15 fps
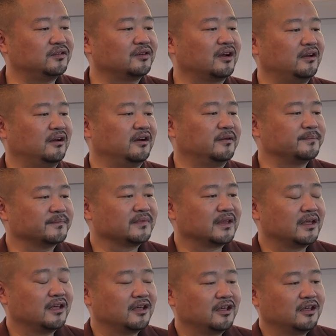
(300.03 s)
you can learn
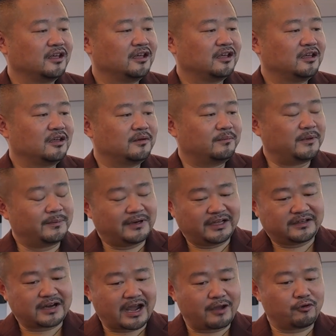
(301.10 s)
mm. maybe mm.
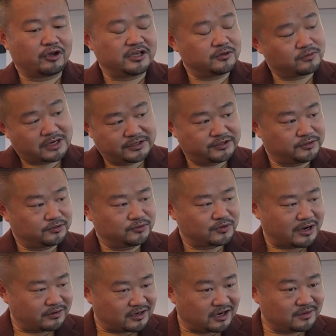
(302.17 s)
later i will invite you to
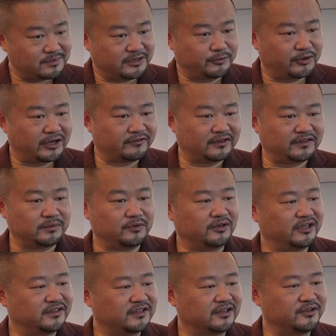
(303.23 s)
our company we have a
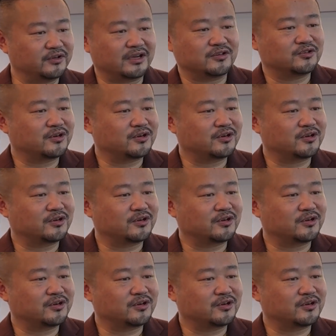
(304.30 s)
simulator you can